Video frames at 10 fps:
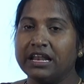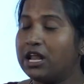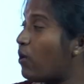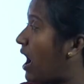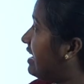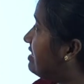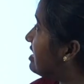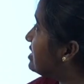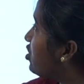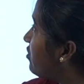Now
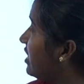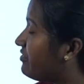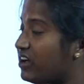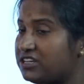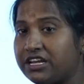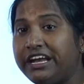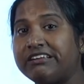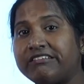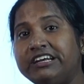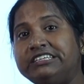address of the function, it
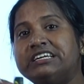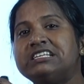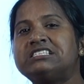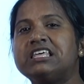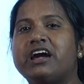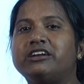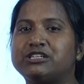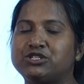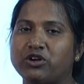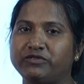returns the
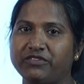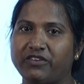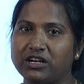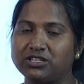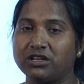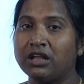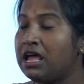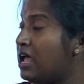address of the function.